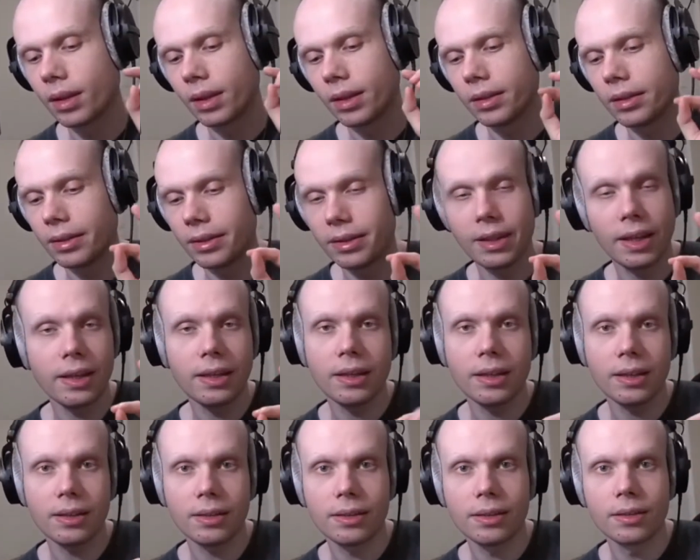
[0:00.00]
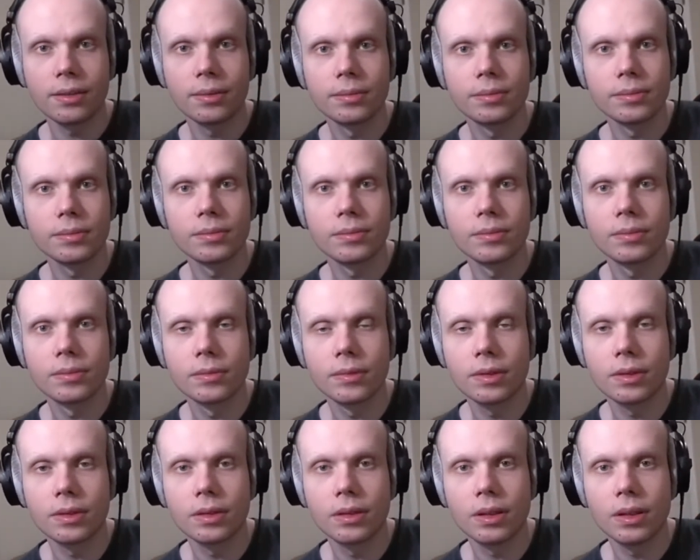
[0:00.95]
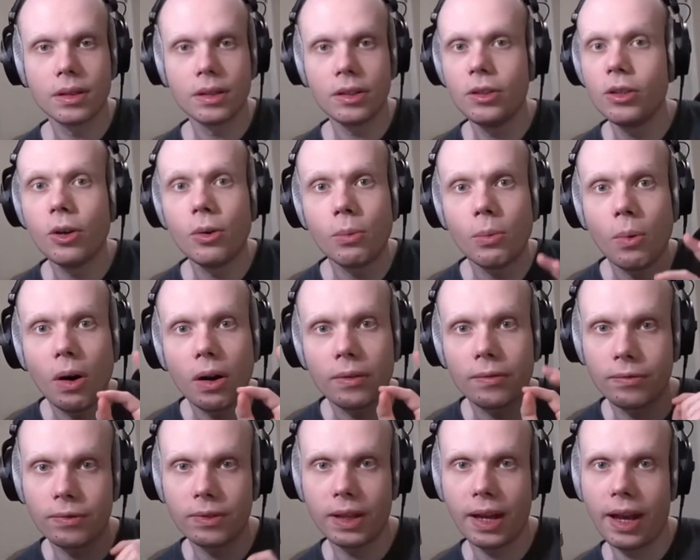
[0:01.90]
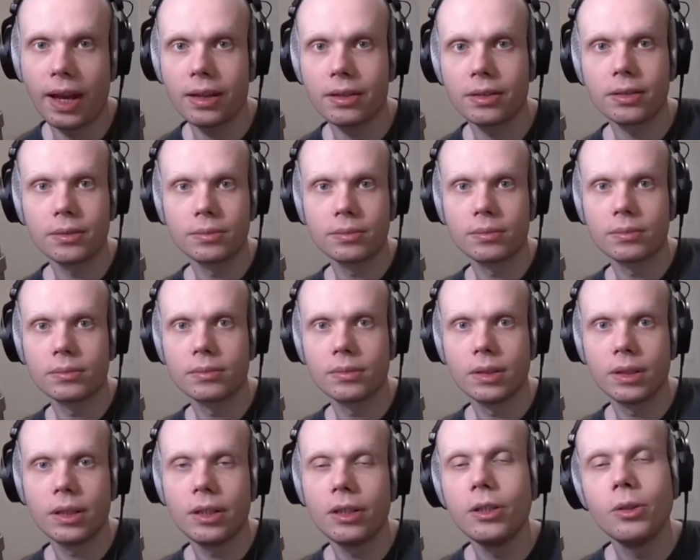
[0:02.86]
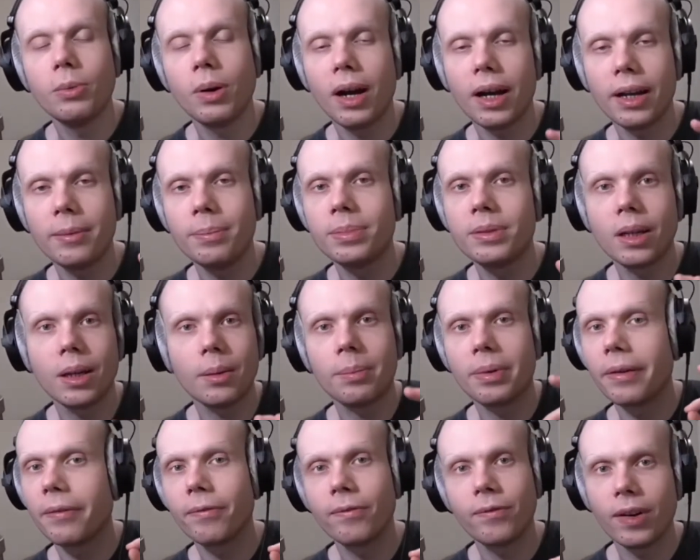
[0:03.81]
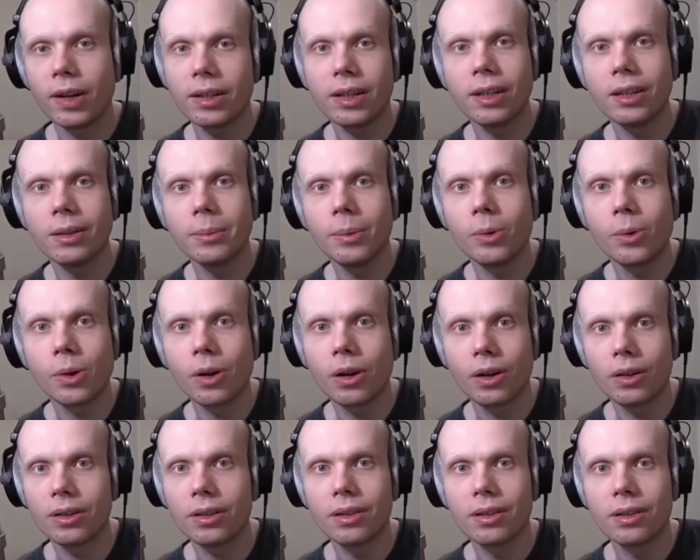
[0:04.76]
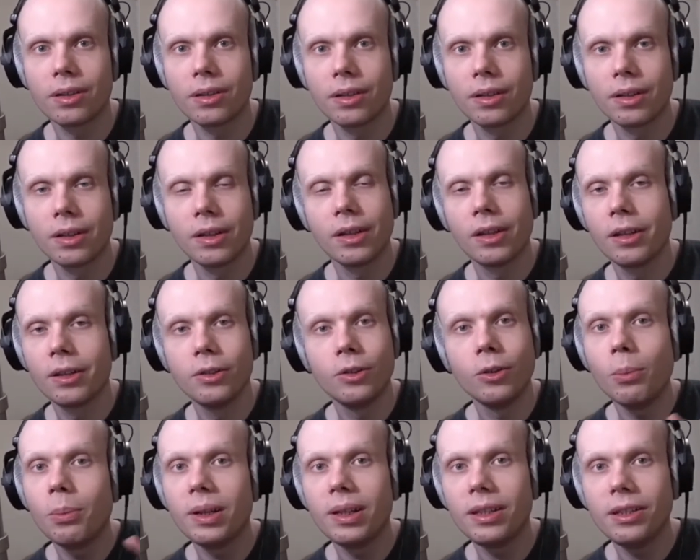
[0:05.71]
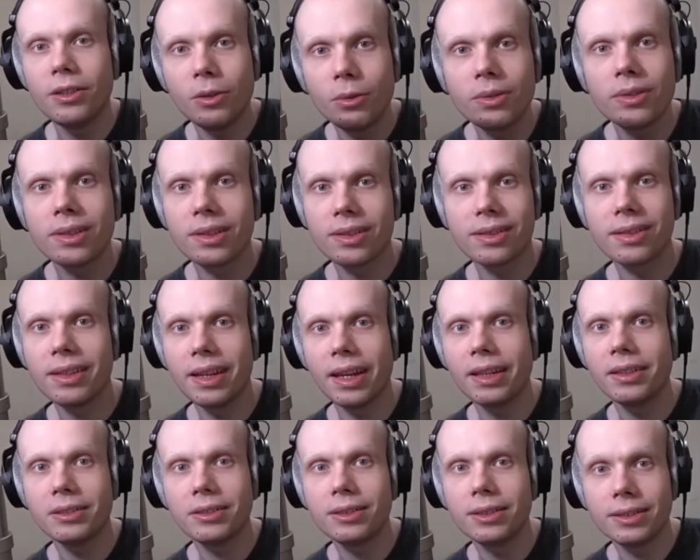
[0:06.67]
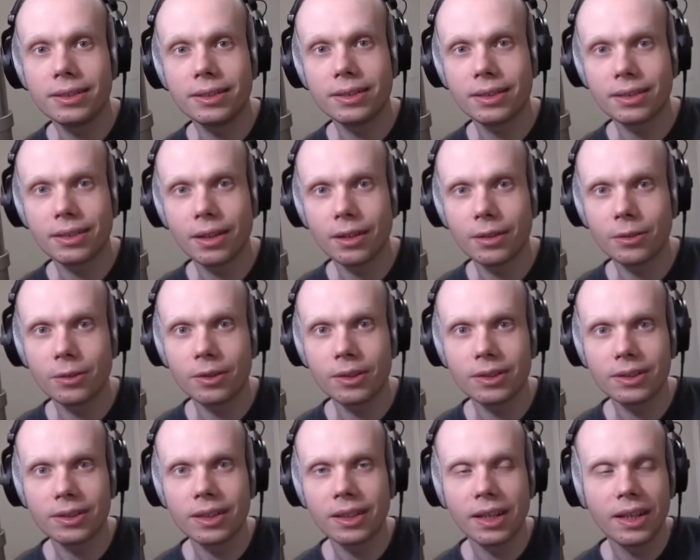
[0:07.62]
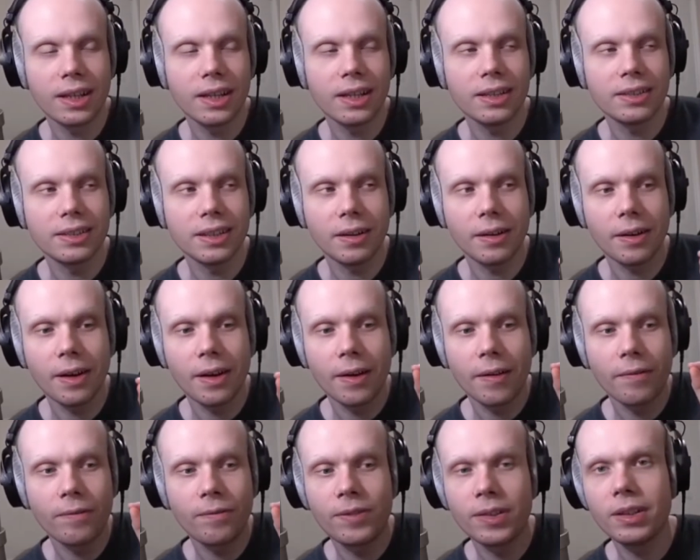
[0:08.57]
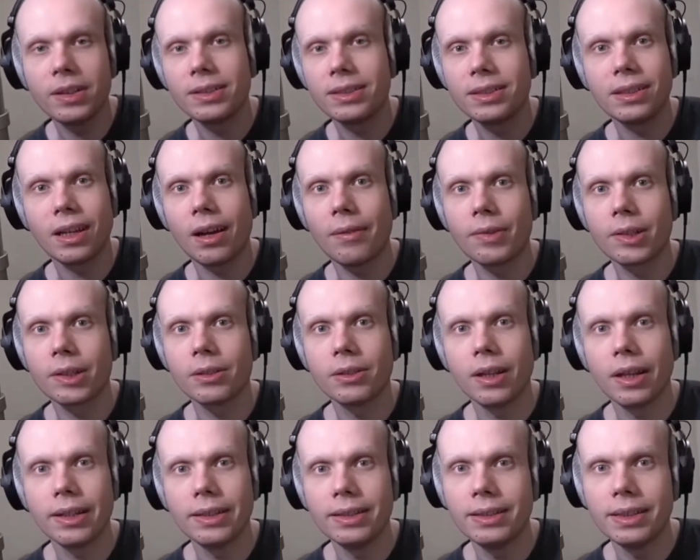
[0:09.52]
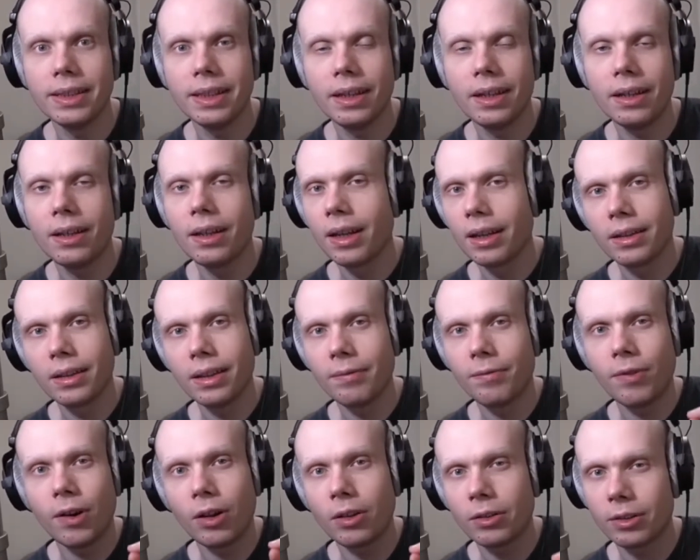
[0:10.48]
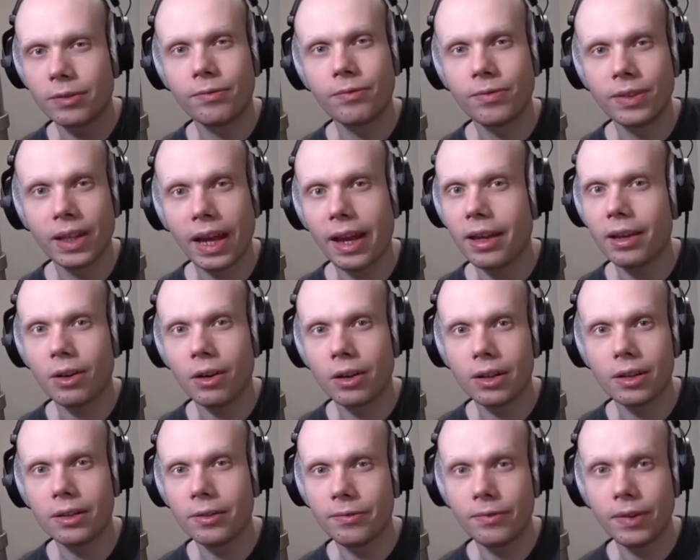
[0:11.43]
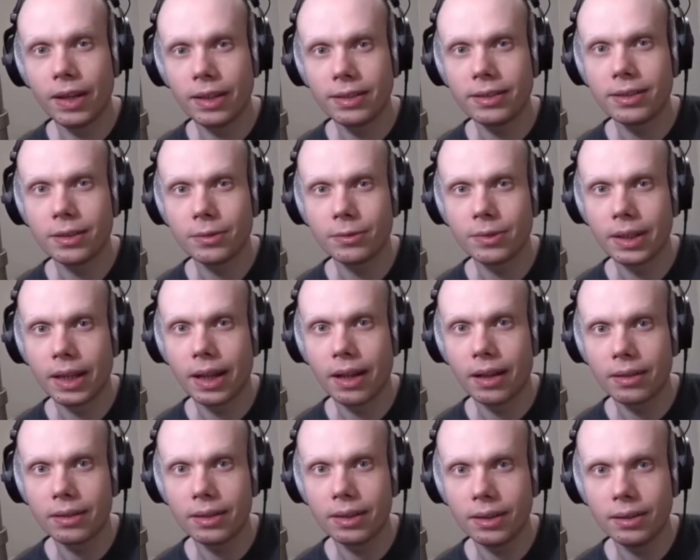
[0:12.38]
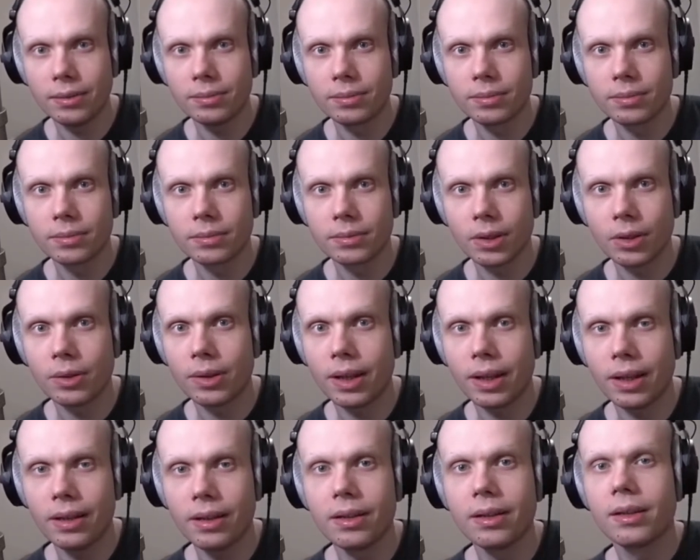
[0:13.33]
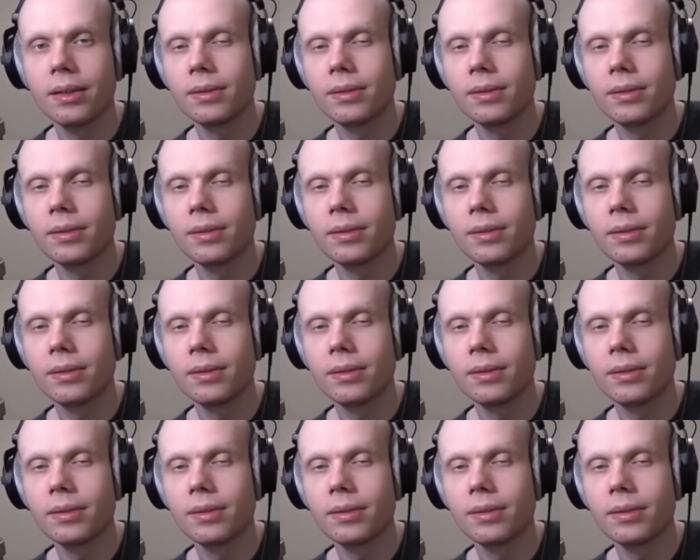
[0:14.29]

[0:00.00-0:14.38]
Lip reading: the thing is, you don't want flat. You hyped up fucking morons. Nobody uses the HD 600s. It's a philosophical idea that falls flat on its face in reality. Okay?